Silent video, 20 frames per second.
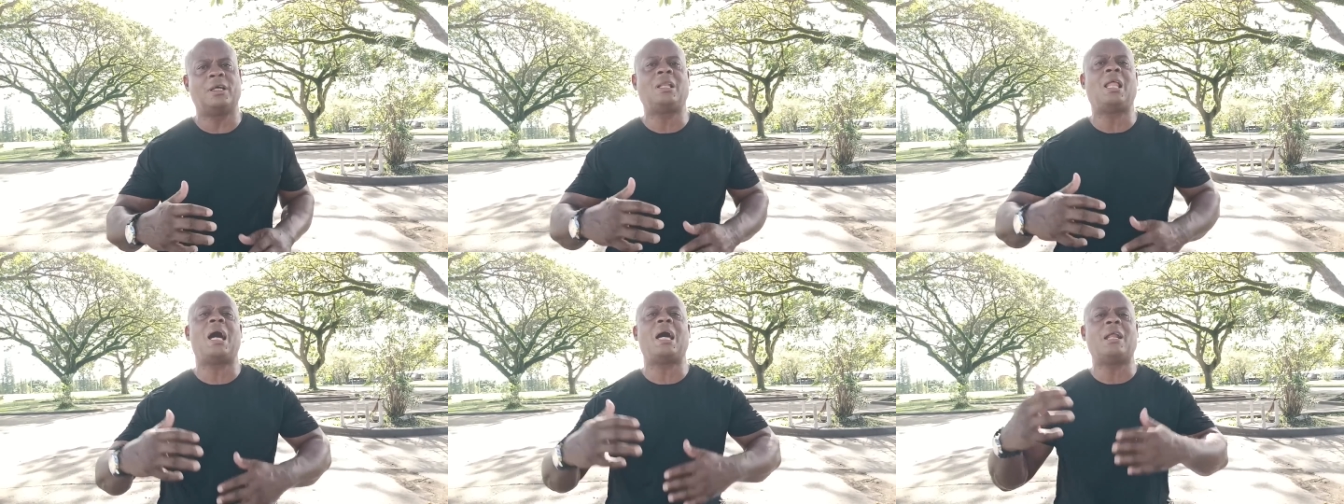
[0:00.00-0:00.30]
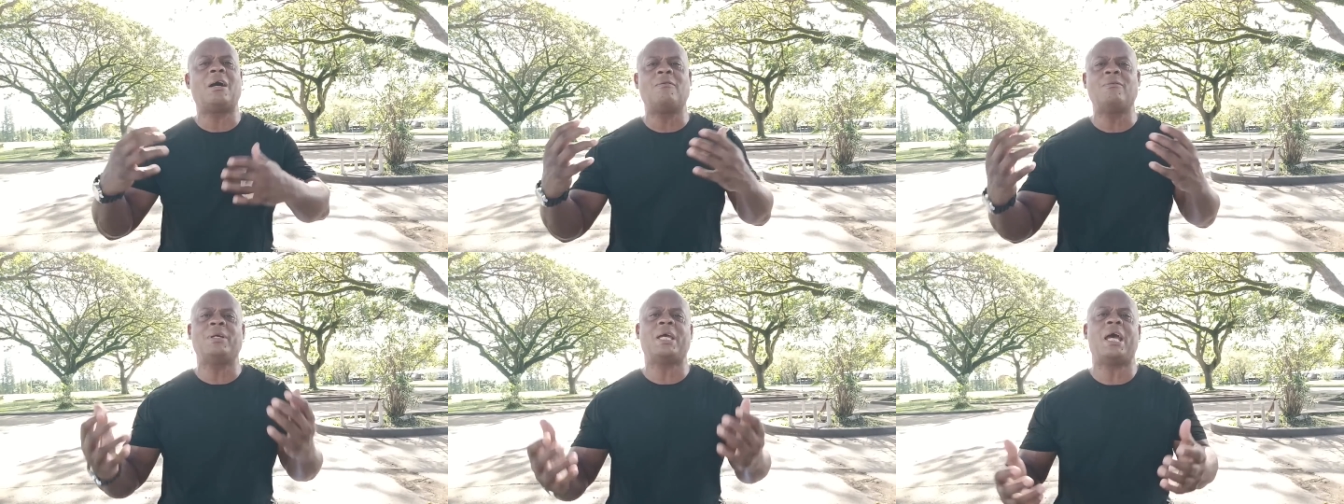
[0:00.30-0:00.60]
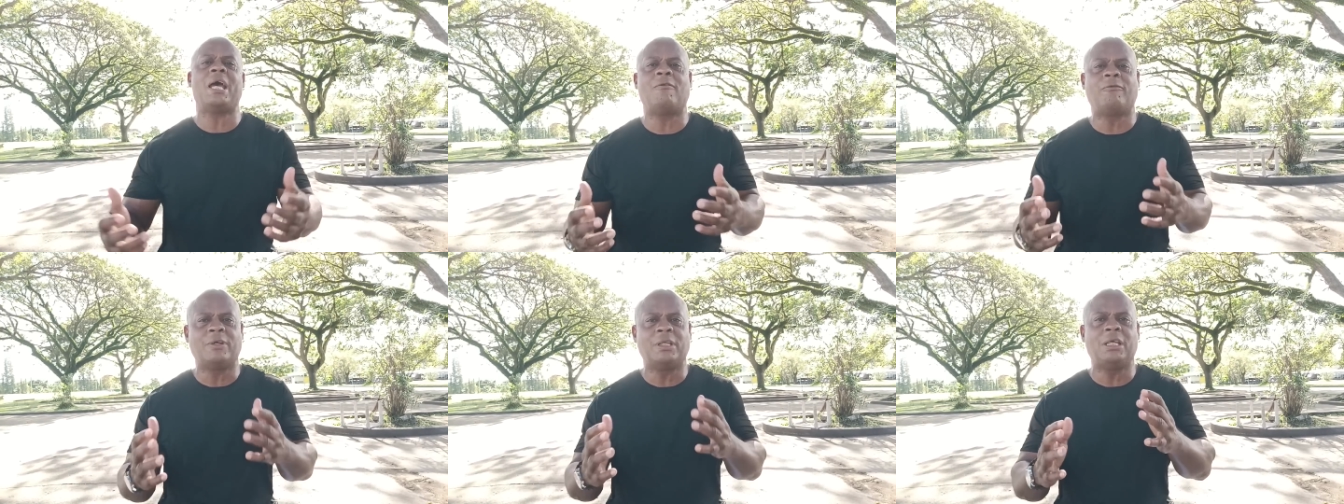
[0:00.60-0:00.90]
A lot of them
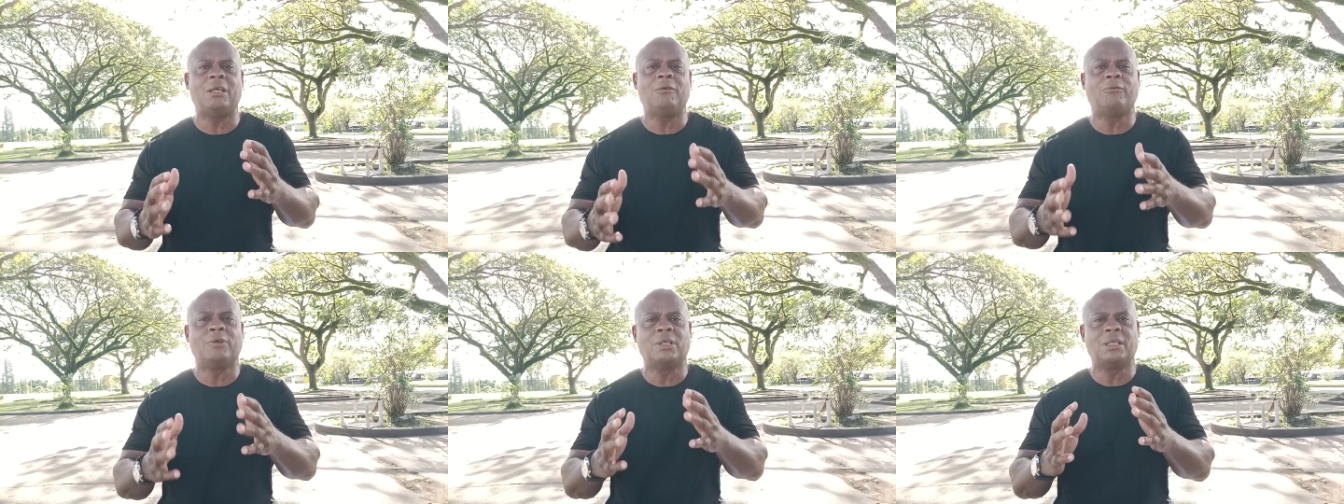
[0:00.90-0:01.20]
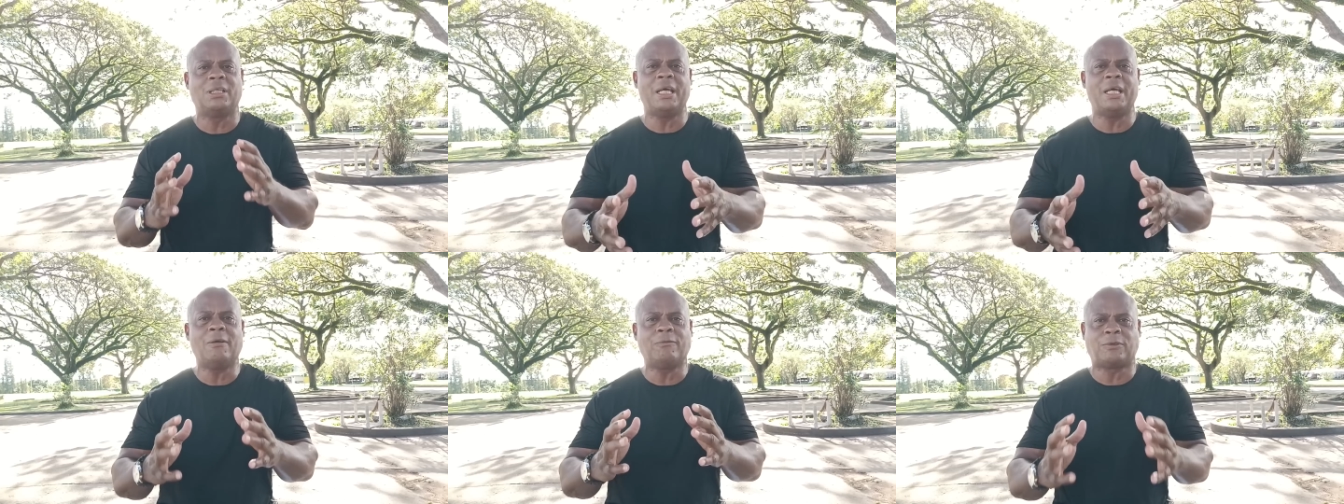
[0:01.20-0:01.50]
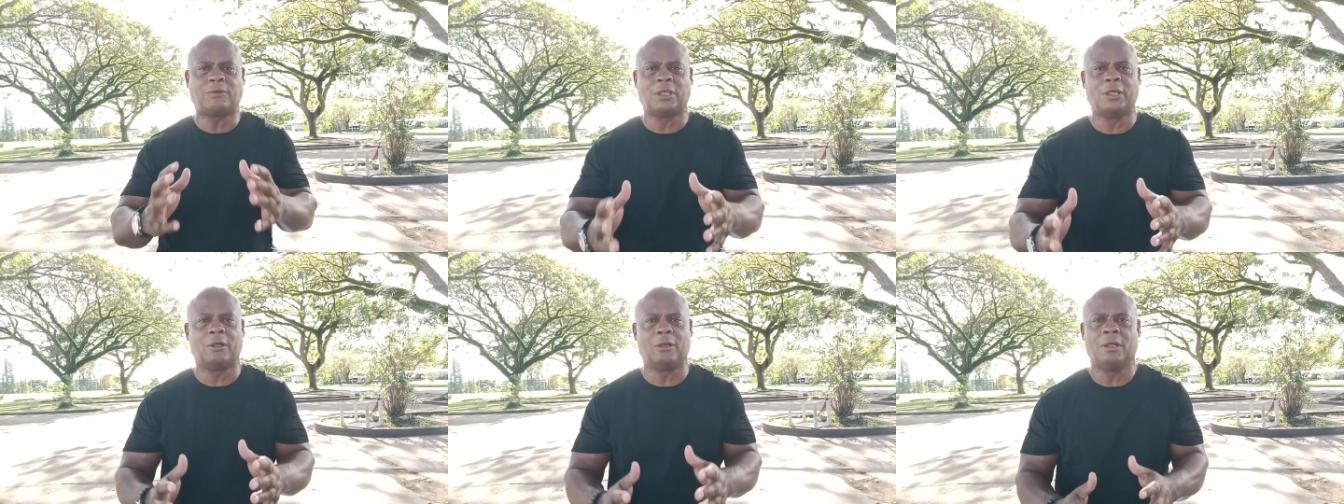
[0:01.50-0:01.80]
haven't even
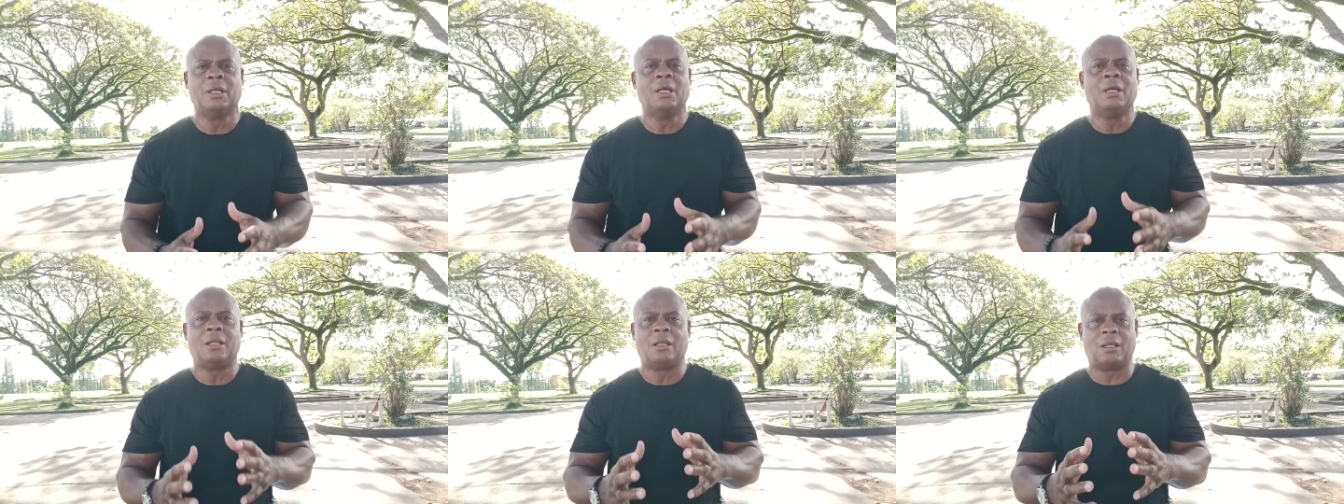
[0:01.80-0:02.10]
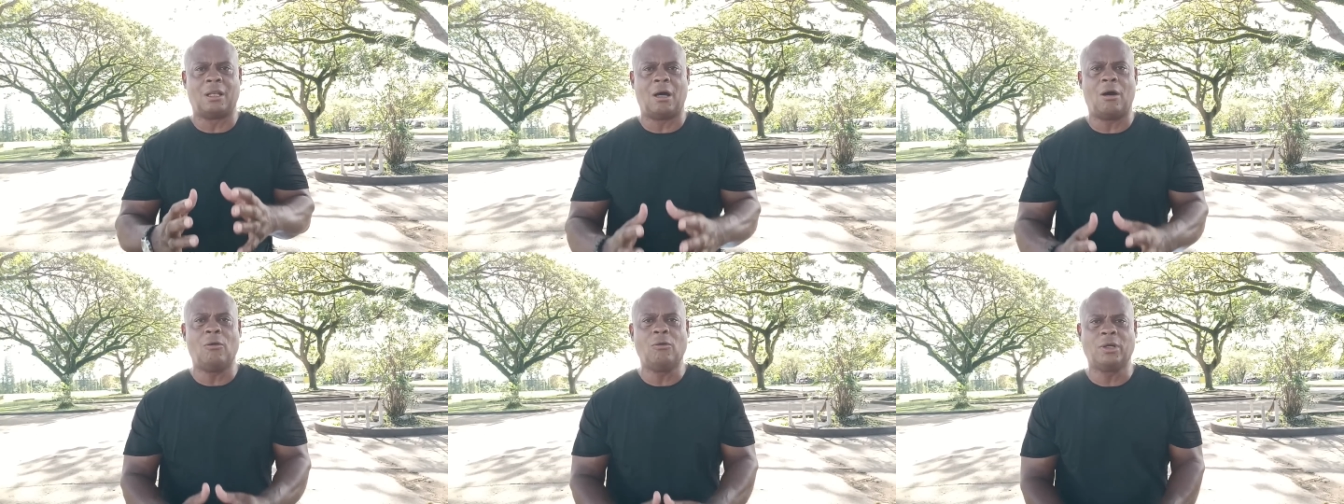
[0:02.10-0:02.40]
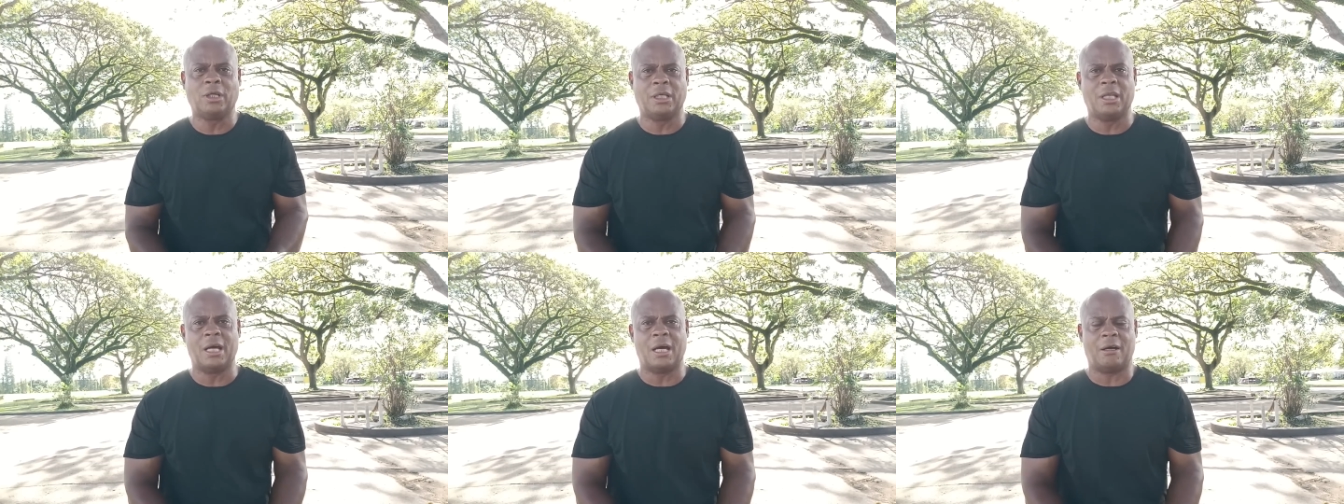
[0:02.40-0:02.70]
lived here
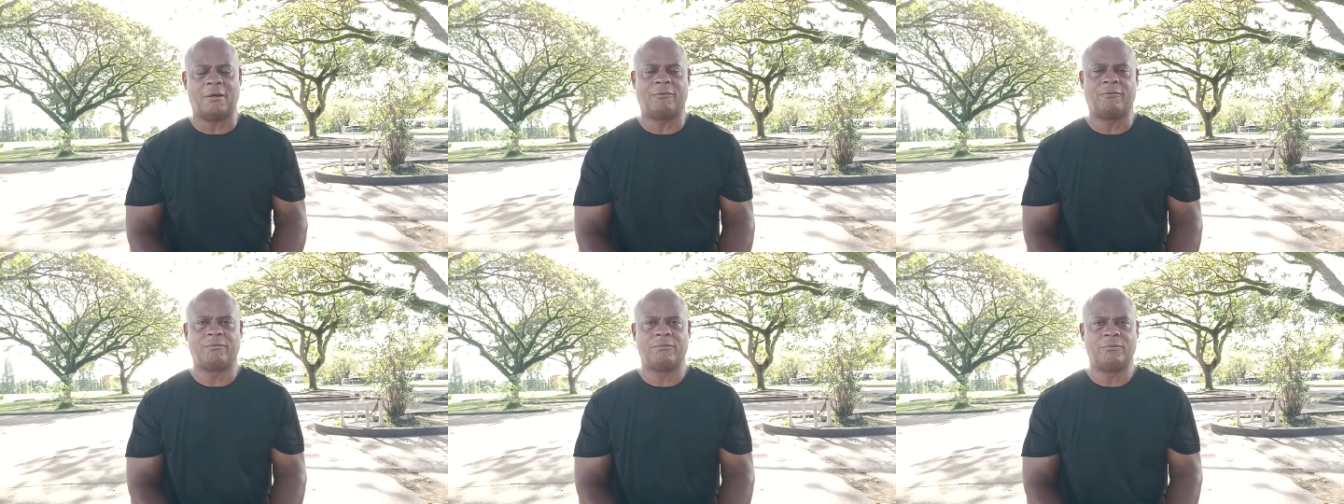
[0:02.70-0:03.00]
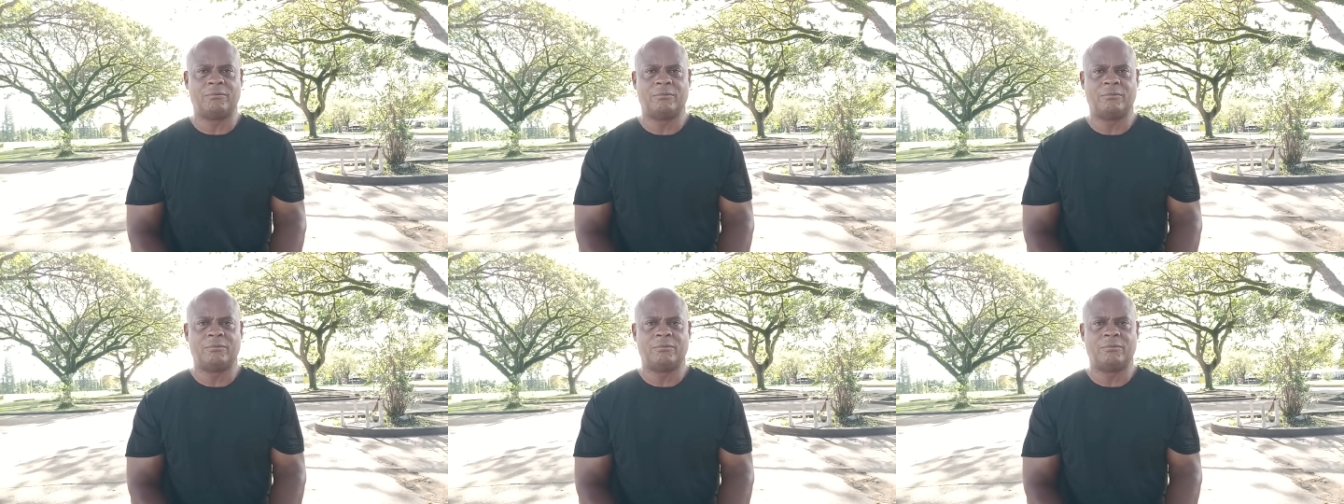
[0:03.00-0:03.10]
long enough.